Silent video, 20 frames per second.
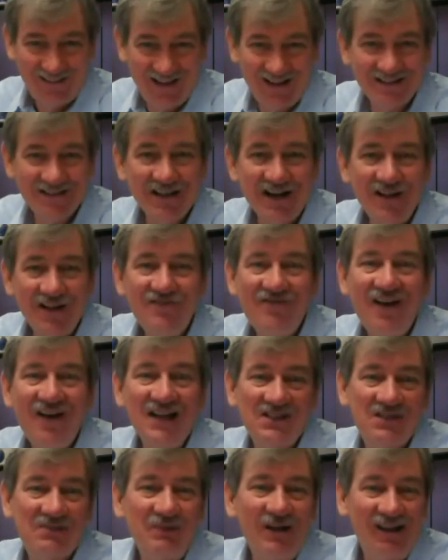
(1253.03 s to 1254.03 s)
That's an
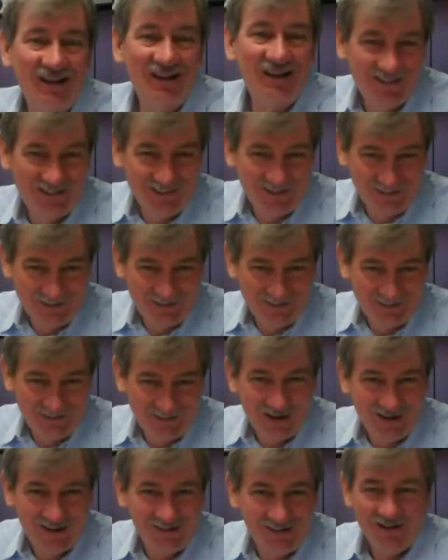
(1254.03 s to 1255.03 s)
investment,
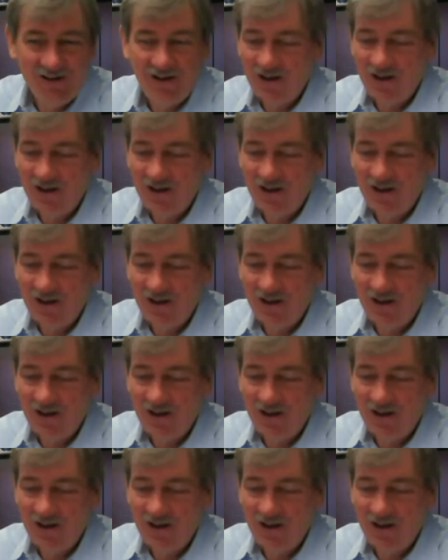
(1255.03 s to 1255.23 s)
right?